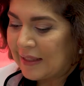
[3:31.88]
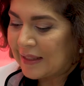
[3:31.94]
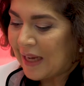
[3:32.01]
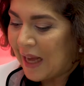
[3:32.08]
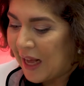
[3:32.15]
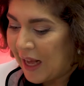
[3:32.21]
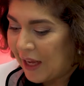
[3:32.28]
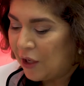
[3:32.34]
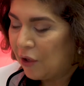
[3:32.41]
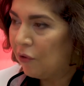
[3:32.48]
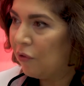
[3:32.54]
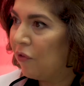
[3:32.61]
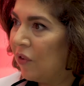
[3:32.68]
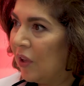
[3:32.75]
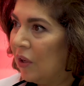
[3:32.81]

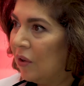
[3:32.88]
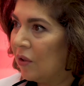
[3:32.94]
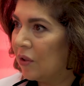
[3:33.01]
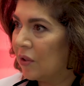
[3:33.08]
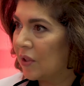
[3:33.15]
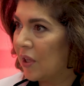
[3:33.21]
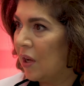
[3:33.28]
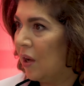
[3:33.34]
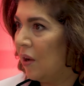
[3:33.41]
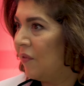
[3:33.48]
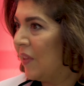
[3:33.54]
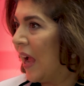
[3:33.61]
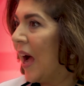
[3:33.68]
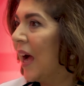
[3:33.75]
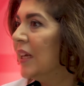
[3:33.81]
entire field
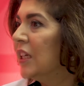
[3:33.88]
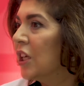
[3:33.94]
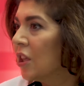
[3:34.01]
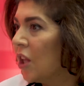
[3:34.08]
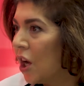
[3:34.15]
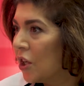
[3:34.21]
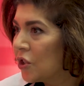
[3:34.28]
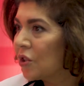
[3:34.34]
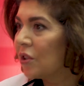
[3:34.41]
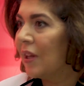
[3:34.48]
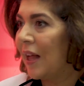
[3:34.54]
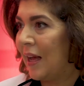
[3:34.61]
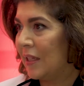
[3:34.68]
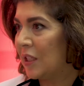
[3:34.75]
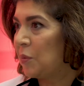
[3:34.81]
of the
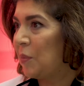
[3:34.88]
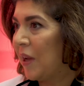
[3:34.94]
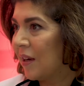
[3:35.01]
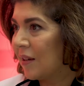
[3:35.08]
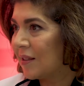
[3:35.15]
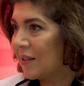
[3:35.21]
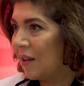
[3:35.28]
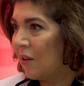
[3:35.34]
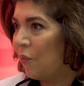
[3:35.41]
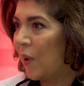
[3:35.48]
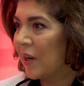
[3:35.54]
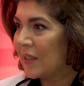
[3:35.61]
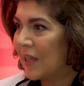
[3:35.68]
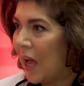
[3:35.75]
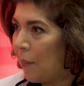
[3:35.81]
ideological aspects of
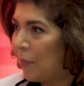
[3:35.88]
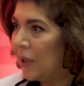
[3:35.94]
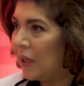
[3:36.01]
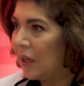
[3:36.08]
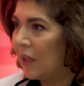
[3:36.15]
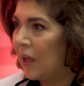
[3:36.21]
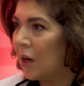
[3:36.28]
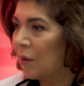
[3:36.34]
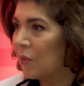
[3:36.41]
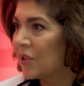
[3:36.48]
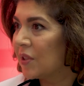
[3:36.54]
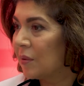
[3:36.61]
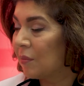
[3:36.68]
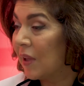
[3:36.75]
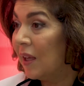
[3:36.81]
what's happening to young
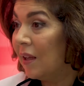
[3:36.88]
Muslim